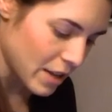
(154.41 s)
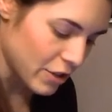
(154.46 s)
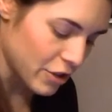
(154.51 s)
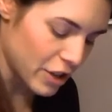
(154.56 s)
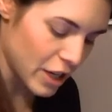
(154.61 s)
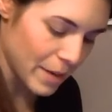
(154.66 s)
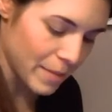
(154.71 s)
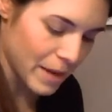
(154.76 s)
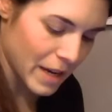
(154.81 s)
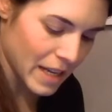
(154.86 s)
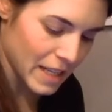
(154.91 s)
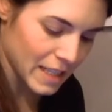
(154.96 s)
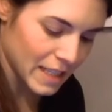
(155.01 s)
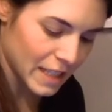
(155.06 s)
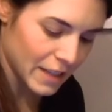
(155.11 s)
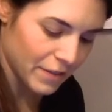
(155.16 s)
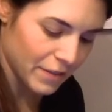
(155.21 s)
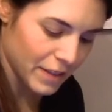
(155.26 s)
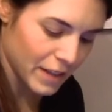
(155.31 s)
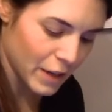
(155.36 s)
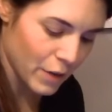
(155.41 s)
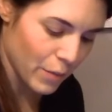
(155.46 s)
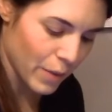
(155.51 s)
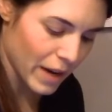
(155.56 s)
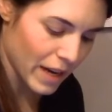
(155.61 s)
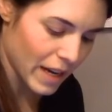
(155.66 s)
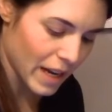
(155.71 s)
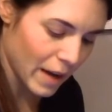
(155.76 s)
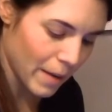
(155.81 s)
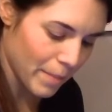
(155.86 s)
Gemma and Tiffany
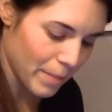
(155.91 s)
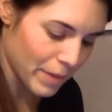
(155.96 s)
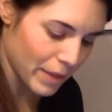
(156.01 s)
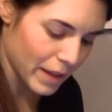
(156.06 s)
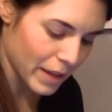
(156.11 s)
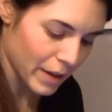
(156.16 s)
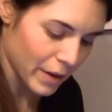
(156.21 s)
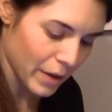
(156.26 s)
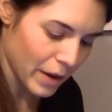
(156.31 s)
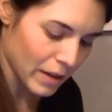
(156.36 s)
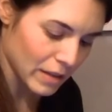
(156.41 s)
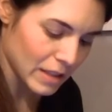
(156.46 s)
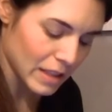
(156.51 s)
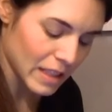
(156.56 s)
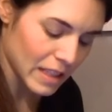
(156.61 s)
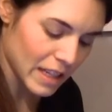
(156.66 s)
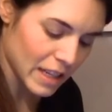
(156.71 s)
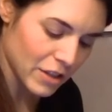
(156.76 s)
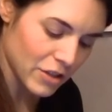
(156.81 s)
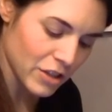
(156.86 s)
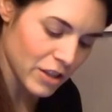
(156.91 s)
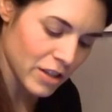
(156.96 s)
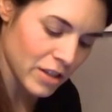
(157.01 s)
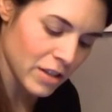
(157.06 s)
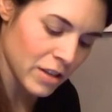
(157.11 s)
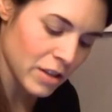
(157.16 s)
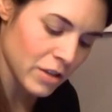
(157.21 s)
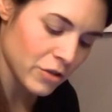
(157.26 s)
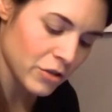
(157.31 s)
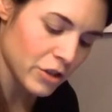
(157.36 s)
wake up. They go out to the
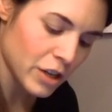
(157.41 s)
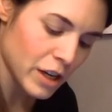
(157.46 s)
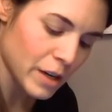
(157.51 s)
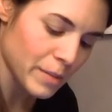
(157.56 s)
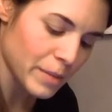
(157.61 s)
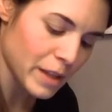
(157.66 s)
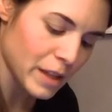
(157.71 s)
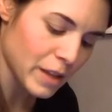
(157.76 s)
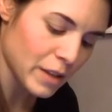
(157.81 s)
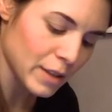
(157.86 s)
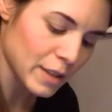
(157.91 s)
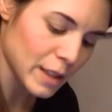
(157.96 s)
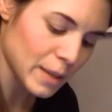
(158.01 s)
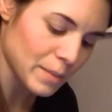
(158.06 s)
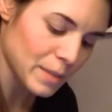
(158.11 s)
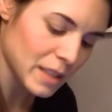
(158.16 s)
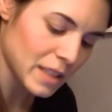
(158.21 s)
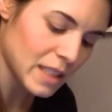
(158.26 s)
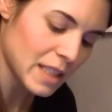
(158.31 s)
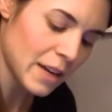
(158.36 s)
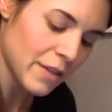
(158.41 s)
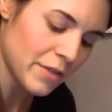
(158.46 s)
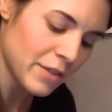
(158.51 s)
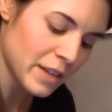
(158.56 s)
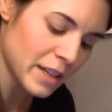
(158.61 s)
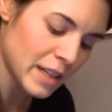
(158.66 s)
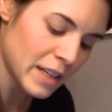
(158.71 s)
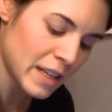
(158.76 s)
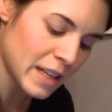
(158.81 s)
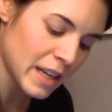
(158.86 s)
kitchen. Jeremy goes up to
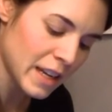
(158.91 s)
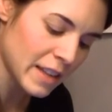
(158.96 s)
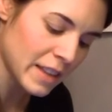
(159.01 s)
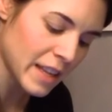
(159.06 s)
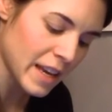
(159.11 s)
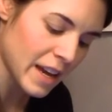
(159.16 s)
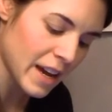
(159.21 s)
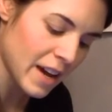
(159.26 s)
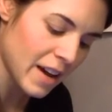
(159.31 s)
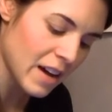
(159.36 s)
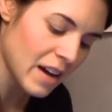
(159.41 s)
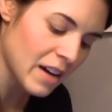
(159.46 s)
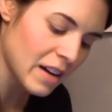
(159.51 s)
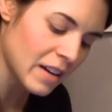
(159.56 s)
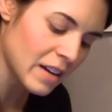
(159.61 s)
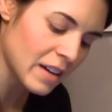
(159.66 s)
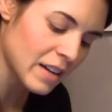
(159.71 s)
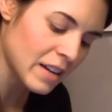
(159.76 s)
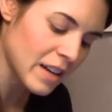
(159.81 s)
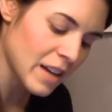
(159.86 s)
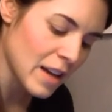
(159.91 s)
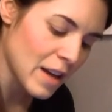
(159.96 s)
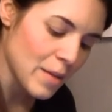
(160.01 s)
Stephanie and they hug.